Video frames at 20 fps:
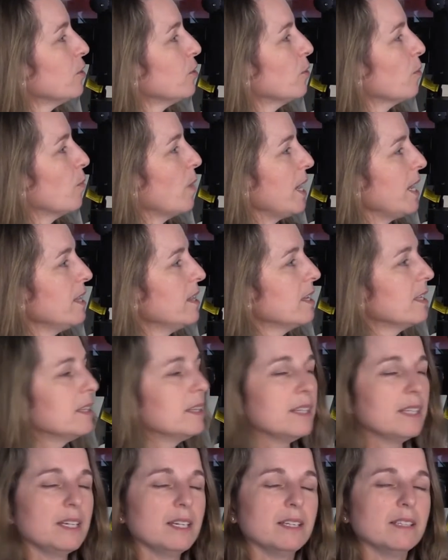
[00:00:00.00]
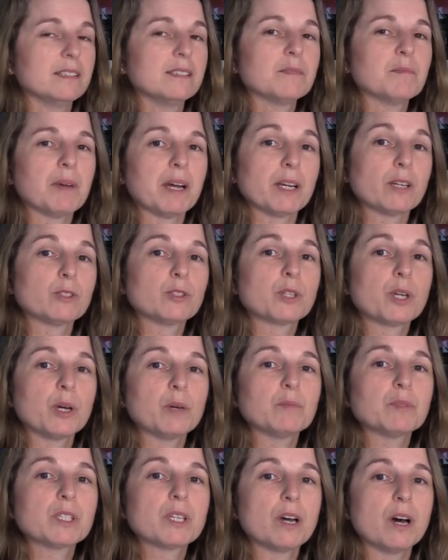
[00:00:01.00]
The way that these
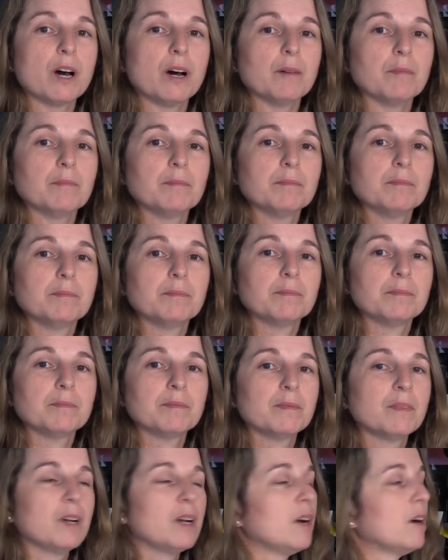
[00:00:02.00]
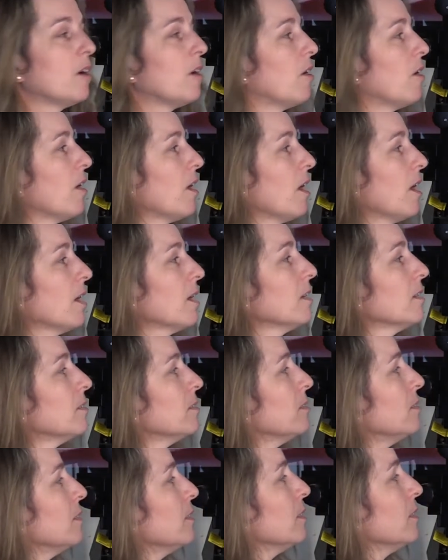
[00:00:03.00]
microscopes come are
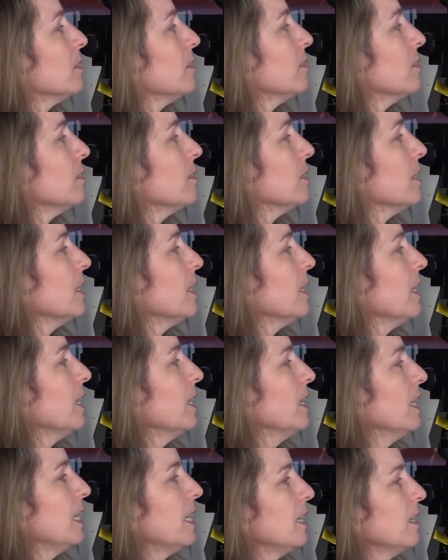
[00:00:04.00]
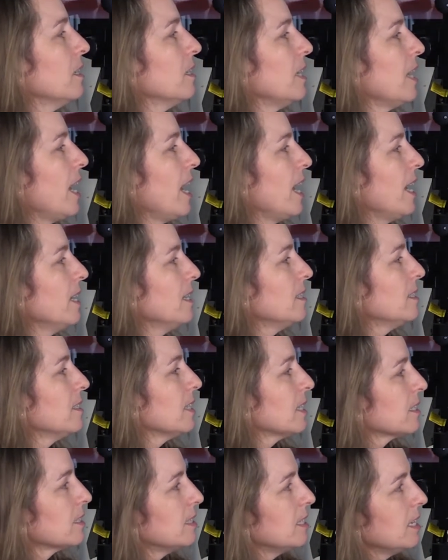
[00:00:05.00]
in the
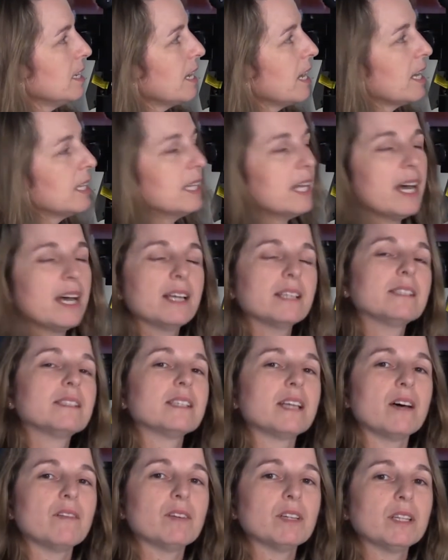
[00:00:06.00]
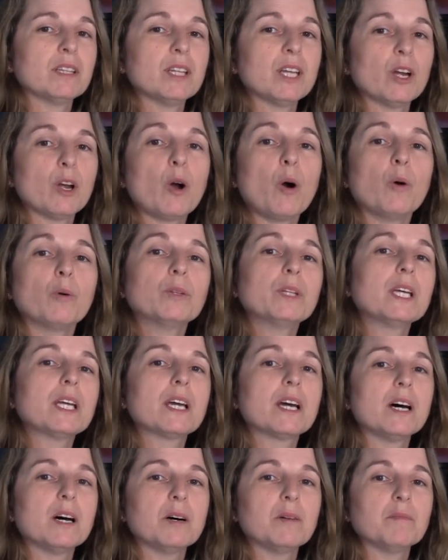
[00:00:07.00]
A60 and the S7 that only
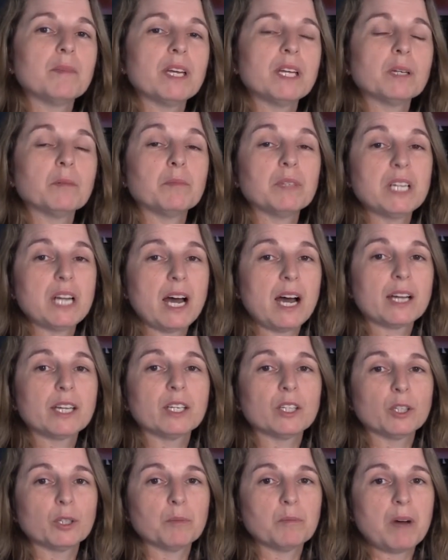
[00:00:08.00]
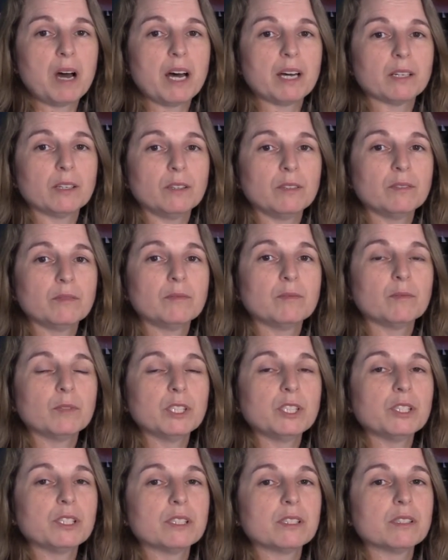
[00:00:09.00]
come in a binocular model,
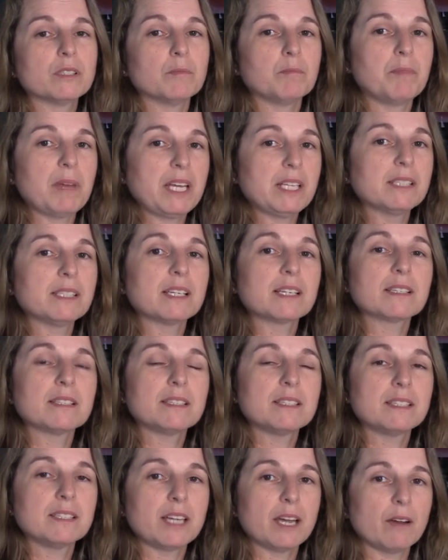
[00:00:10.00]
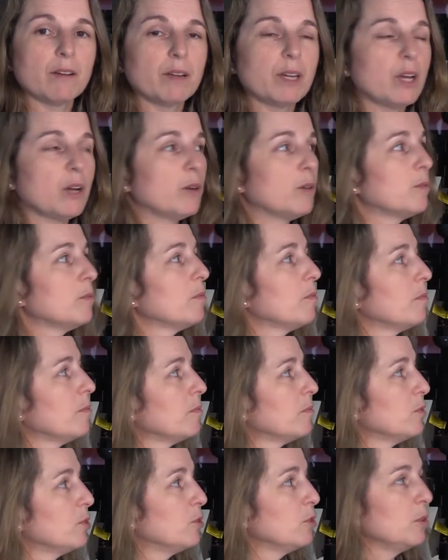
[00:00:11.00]
which is the basic stereo
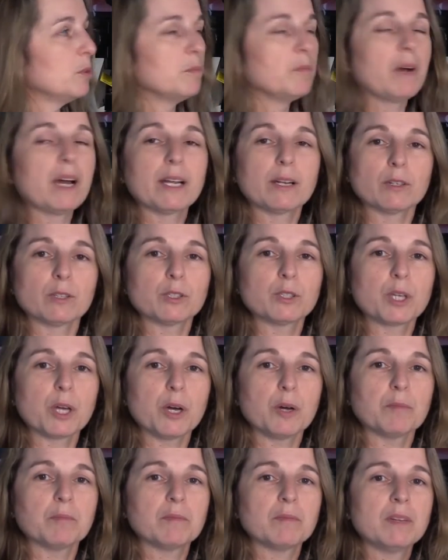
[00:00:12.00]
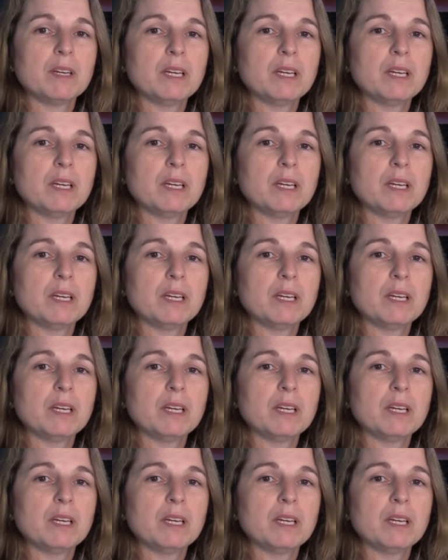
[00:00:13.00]
zoom microscope.